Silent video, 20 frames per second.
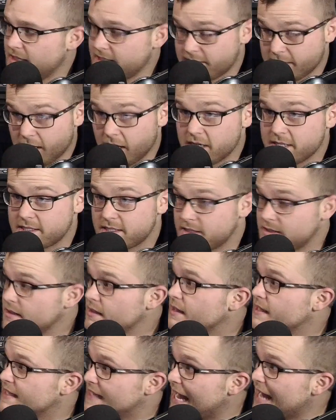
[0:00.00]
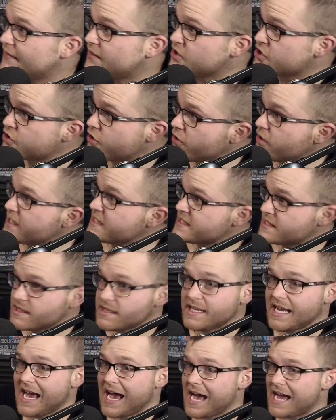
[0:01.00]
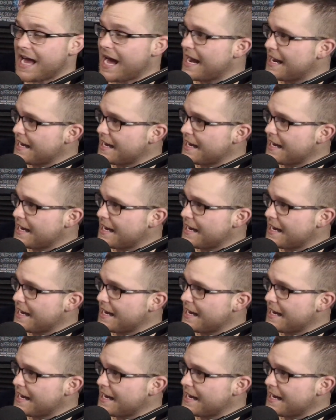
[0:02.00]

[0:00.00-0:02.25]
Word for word: It that does. circus life yeah, the and circus, everything. Yeah. yeah.